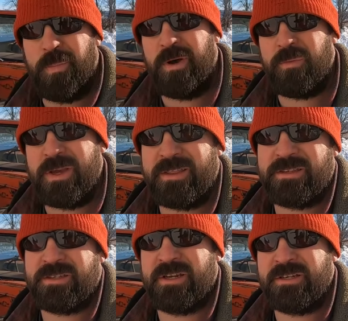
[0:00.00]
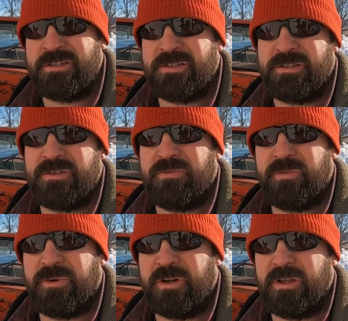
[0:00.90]
But we got this 1962
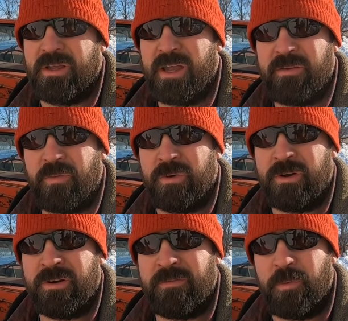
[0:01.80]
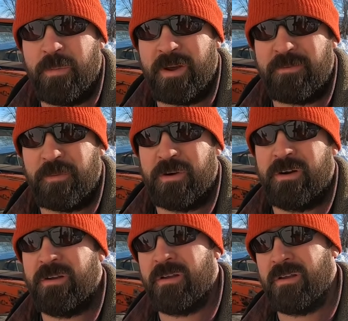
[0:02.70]
Ford F100 4x4
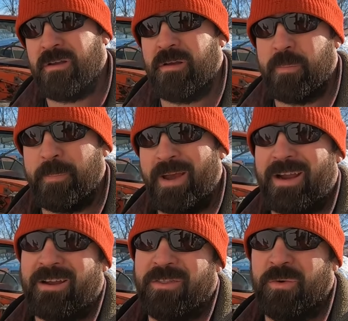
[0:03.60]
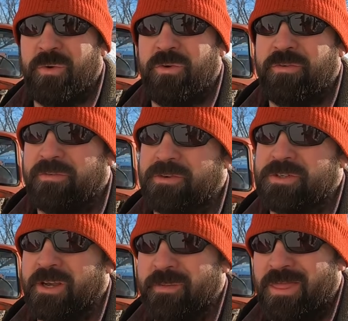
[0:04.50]
back on the road for the first
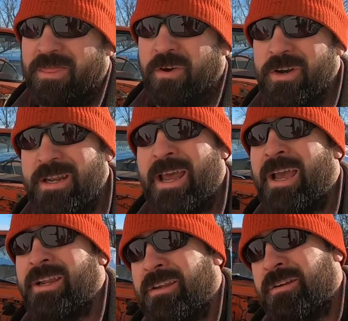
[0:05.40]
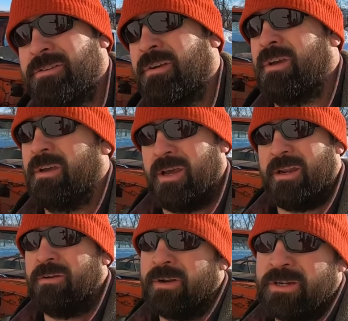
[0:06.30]
time in 39 years. Had
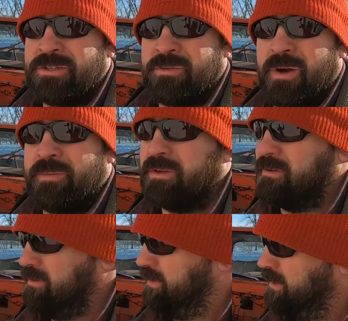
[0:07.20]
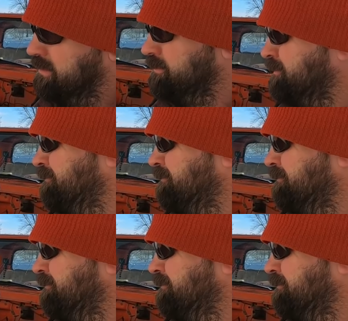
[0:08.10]
to do an engine swap to do it, but